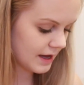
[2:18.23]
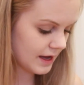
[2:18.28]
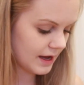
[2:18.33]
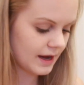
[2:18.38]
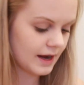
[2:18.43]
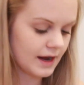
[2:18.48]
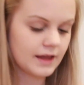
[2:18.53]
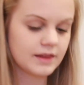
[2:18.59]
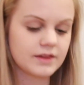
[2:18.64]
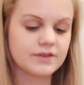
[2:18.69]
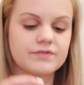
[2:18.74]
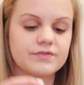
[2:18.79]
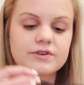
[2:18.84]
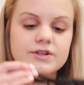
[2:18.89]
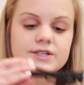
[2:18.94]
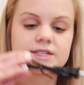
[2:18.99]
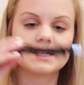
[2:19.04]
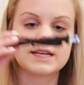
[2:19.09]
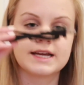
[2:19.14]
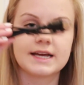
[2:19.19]
And the
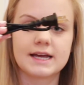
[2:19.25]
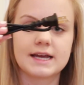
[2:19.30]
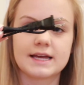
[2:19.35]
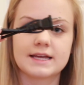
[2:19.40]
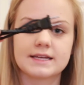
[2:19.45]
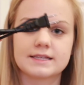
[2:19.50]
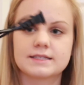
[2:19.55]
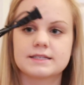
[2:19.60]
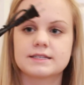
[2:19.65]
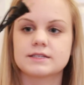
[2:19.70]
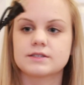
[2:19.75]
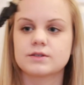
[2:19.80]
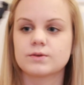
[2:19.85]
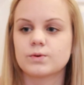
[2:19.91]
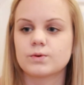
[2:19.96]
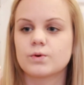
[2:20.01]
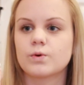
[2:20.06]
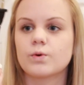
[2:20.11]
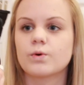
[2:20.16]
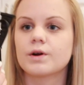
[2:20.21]
first thing is this little
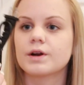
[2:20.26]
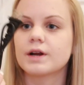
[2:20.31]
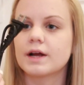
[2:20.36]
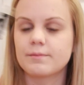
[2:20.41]
cord.